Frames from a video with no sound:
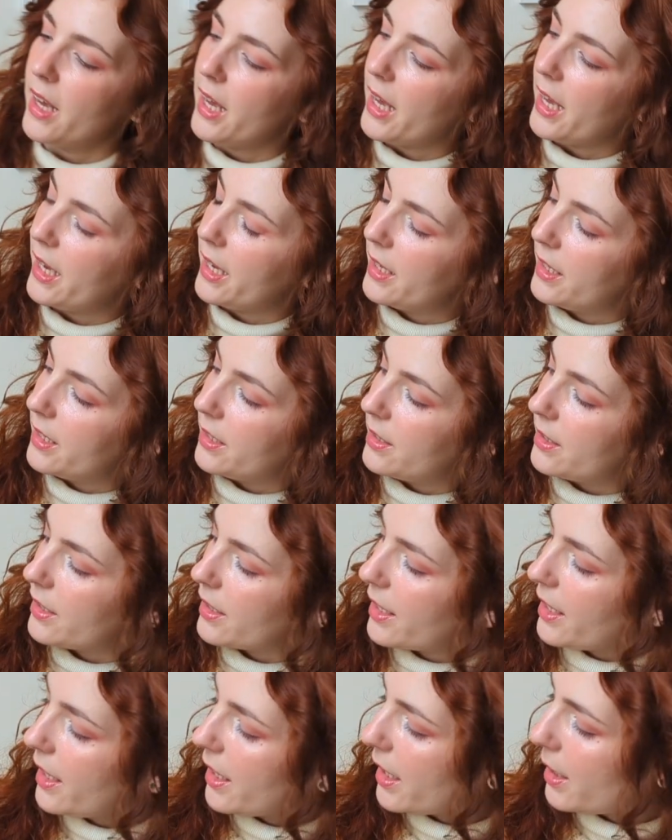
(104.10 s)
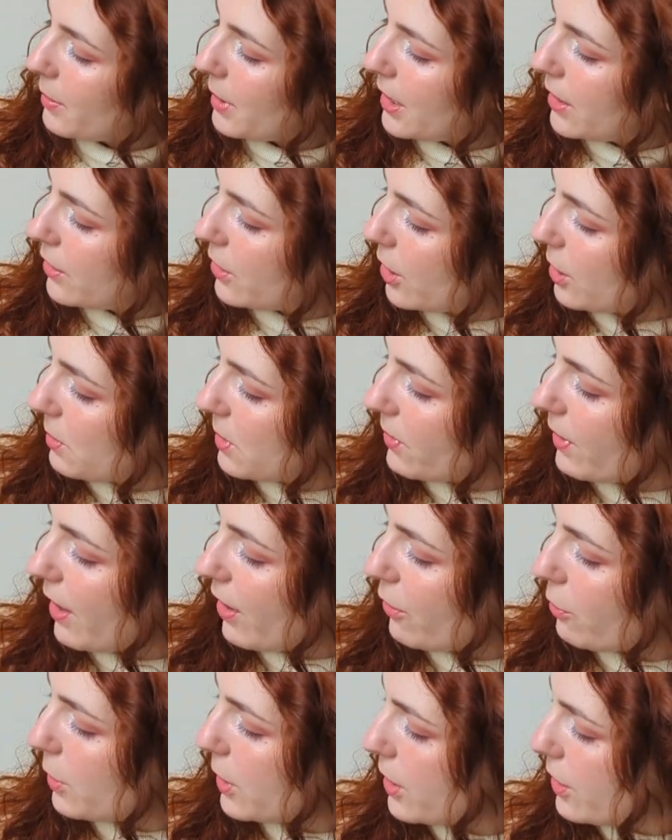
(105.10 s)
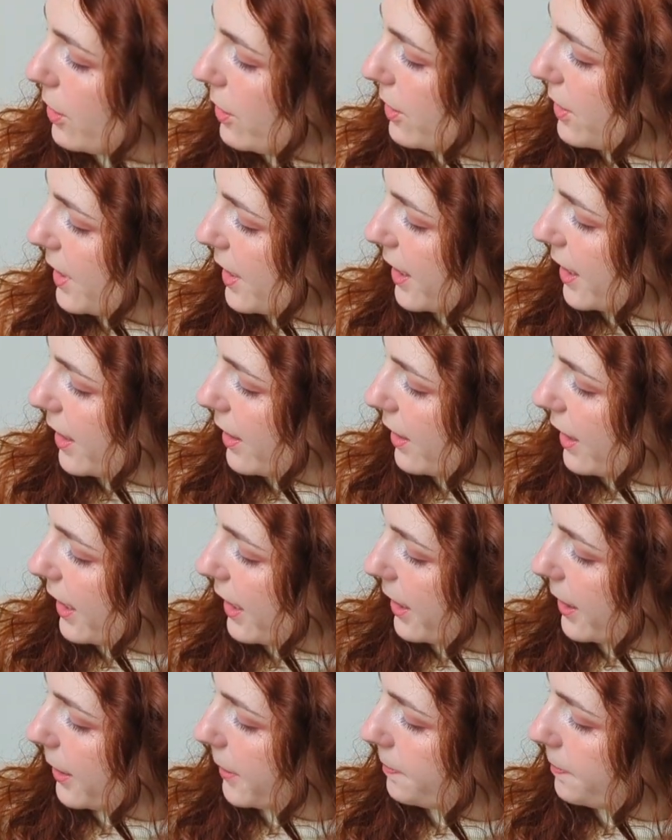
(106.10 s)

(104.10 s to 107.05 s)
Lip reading: And yeah, I mean, in terms of how I've been using it, like,